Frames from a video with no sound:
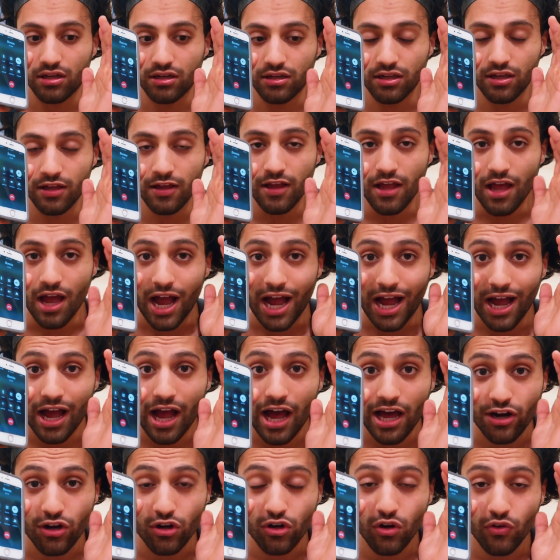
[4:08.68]
look.
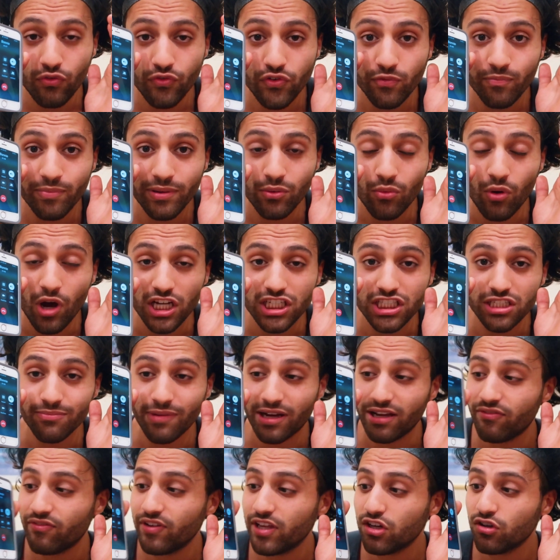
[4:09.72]
I don't know if you've been watching
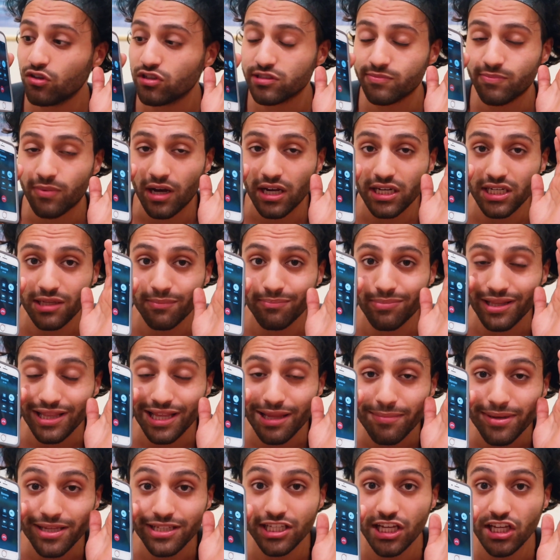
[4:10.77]
my videos, Bonnie, but
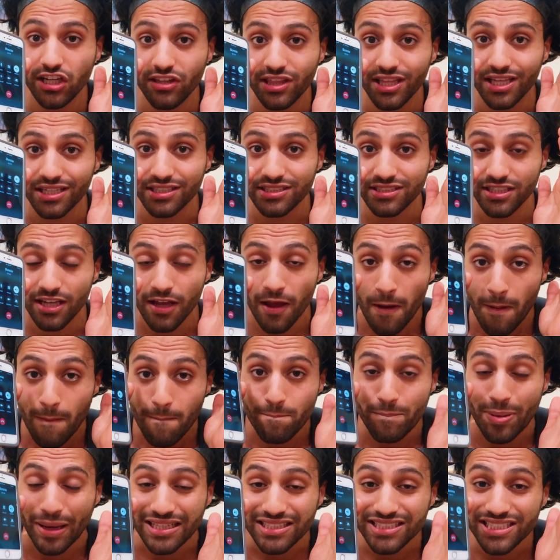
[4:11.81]
let me tell you this.
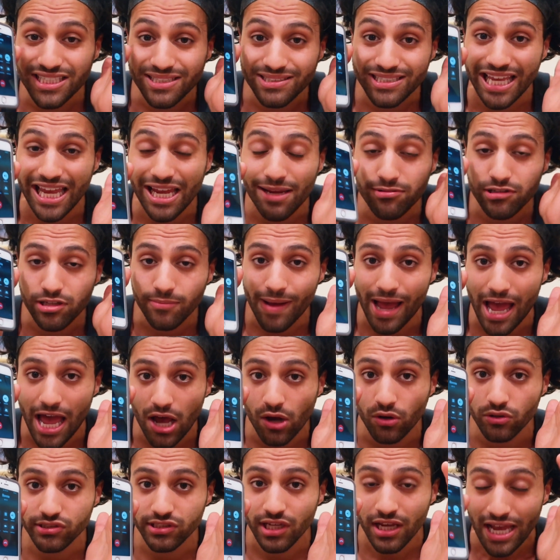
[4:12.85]
Benson came to my
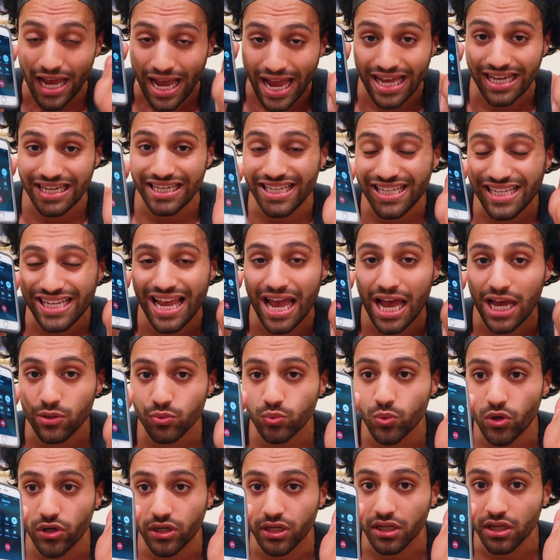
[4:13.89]
house and he
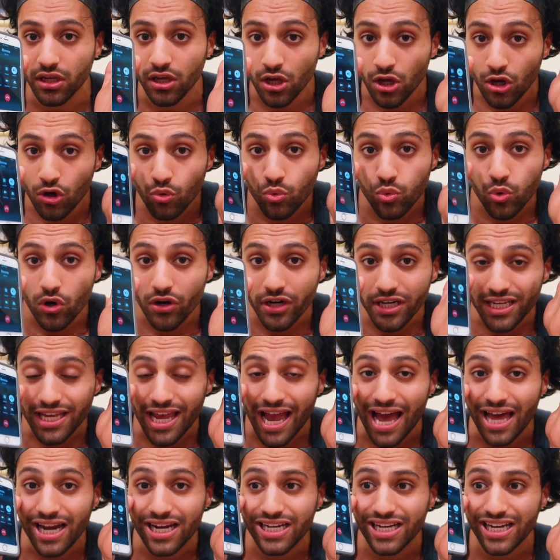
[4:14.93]
had Woody. Woody
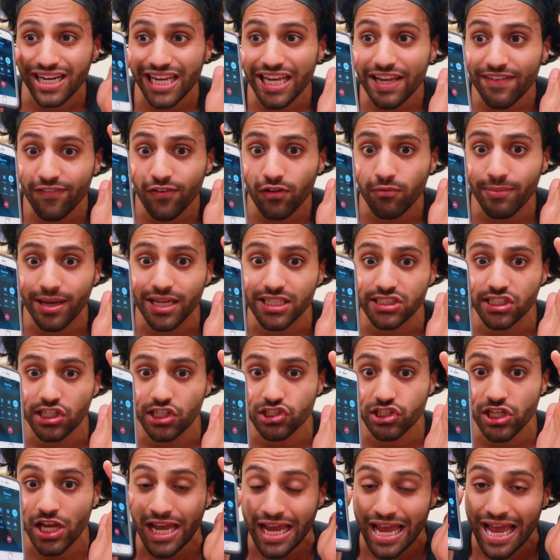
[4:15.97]
had an evil
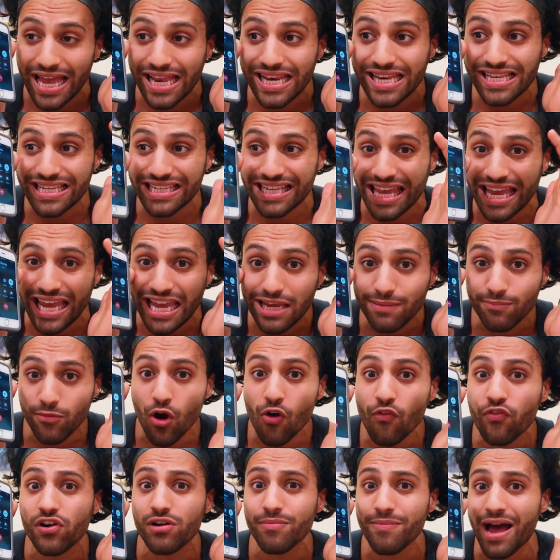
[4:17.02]
message and he came
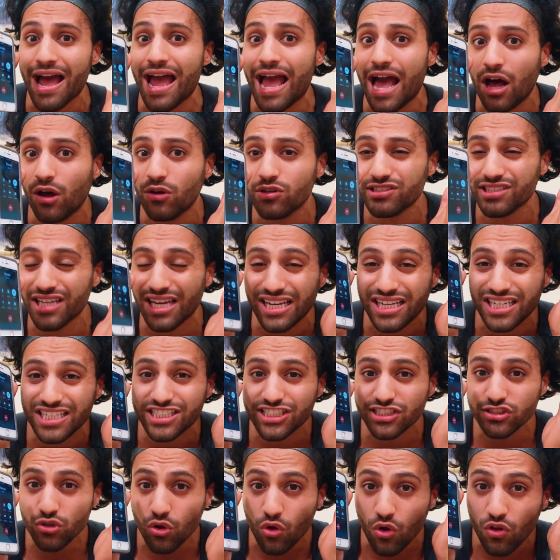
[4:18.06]
over to my house and he
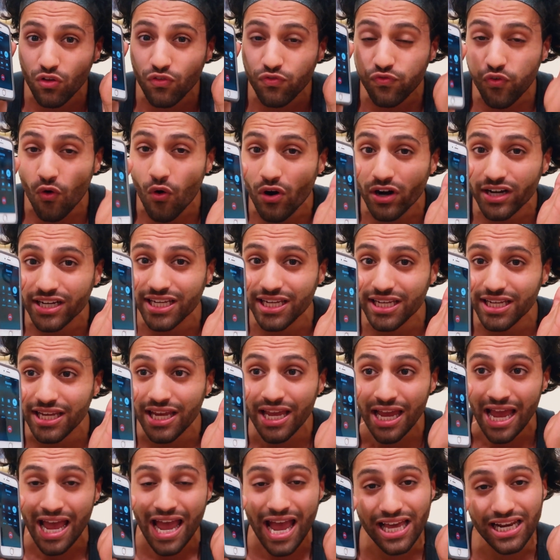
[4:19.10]
stole Forky.
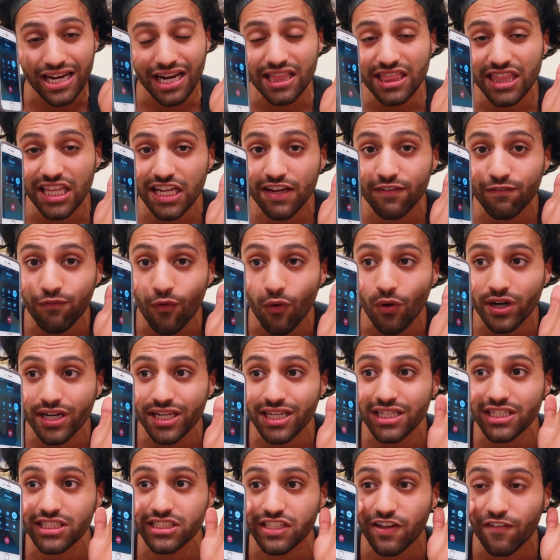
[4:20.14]
And I think
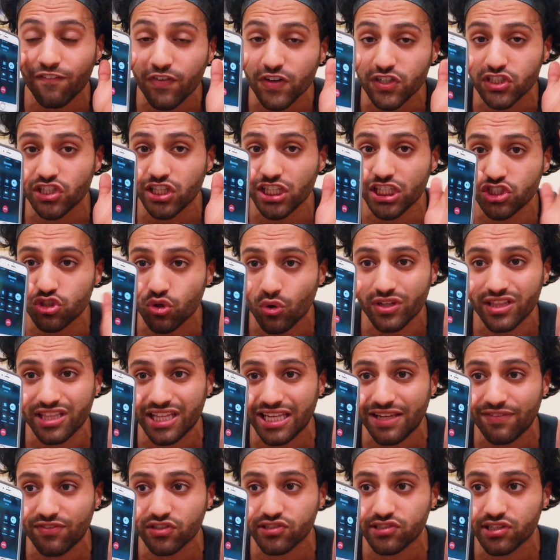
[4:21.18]
Forky's officially joined
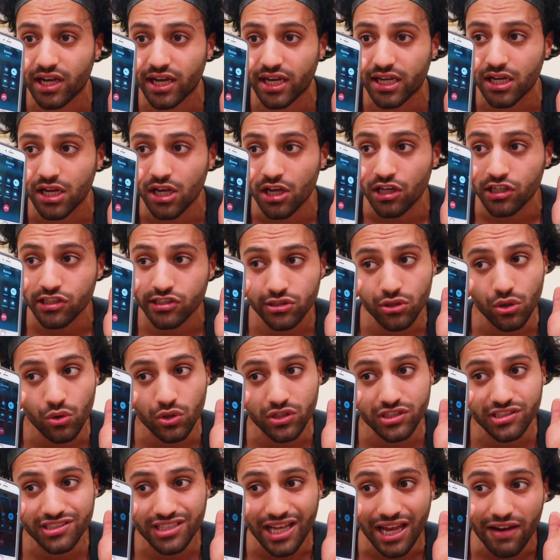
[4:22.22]
the evil side.
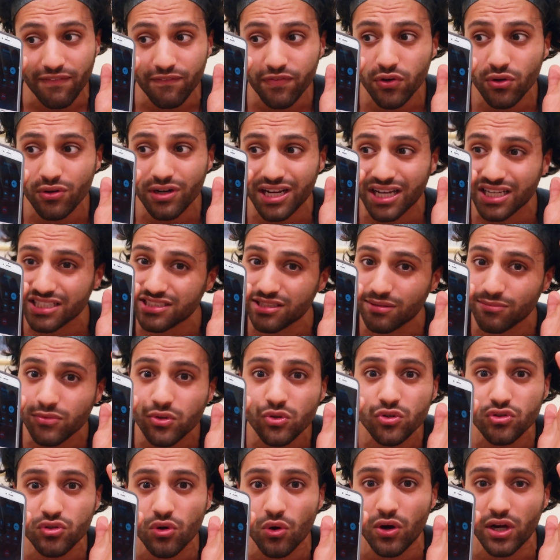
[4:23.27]
So it's time for you to get some
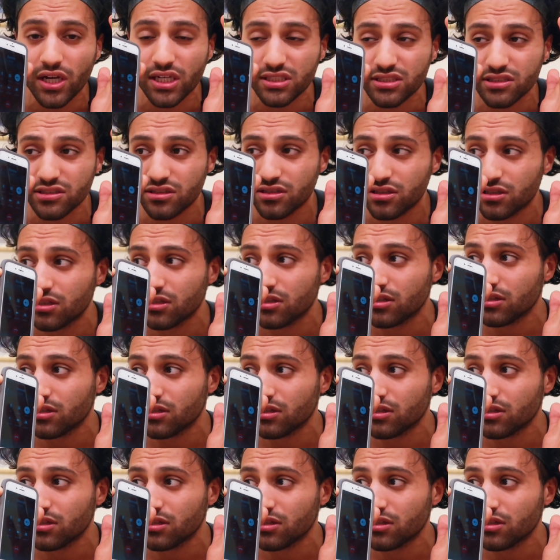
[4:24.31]
new toys.